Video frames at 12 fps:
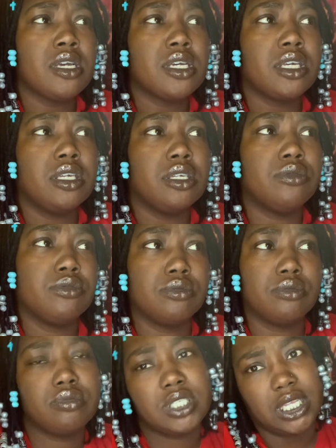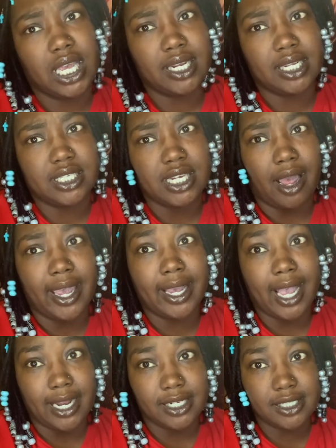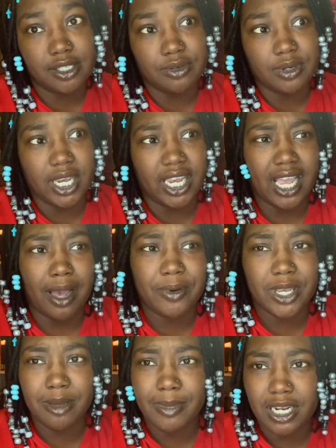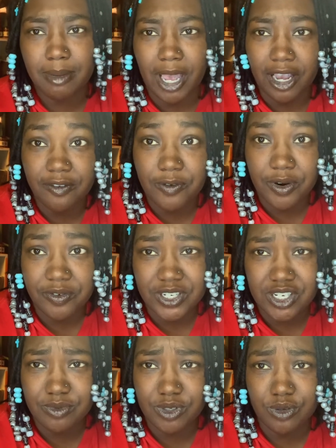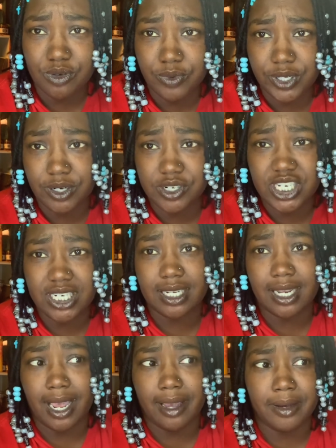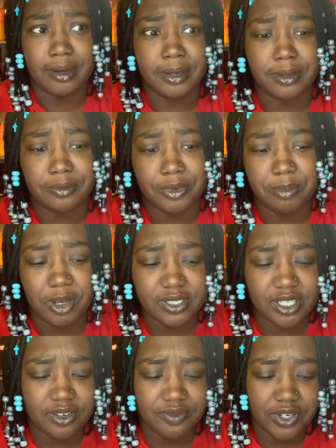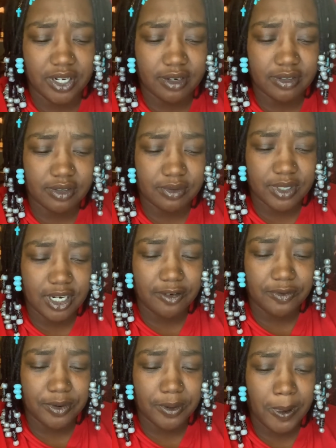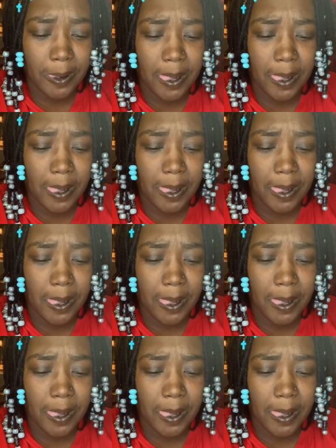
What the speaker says: You said that y'all had got into it and y'all would email it back and forth if she was doing weirdo shit, like reposting your videos or whatever,